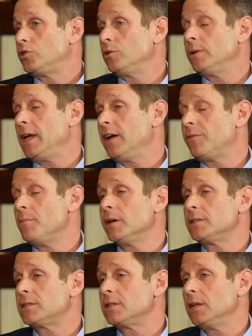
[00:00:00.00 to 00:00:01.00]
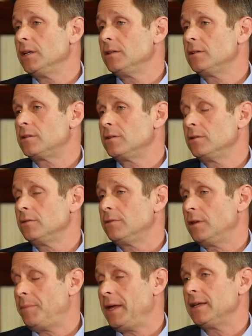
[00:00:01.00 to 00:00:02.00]
two and a half months into
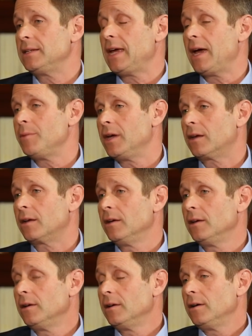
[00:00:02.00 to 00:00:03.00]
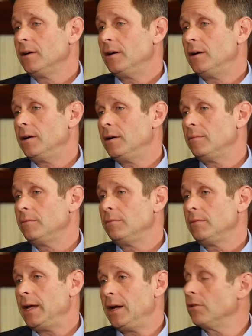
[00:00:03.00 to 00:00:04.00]
the pandemic um,
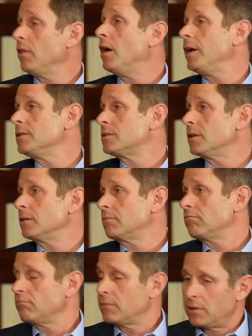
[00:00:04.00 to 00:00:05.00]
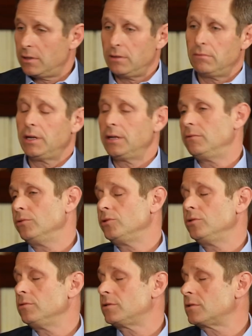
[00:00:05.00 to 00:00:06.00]
airlines had, you mm-hmm. know, had
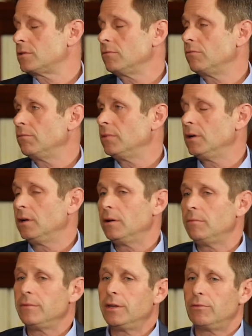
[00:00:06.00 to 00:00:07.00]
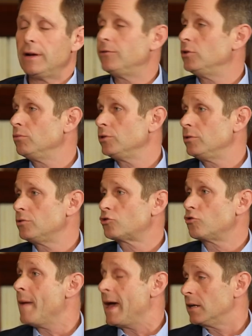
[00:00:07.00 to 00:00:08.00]
reduced um, their revenue reduced
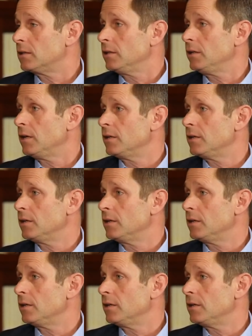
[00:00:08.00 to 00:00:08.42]
dramatically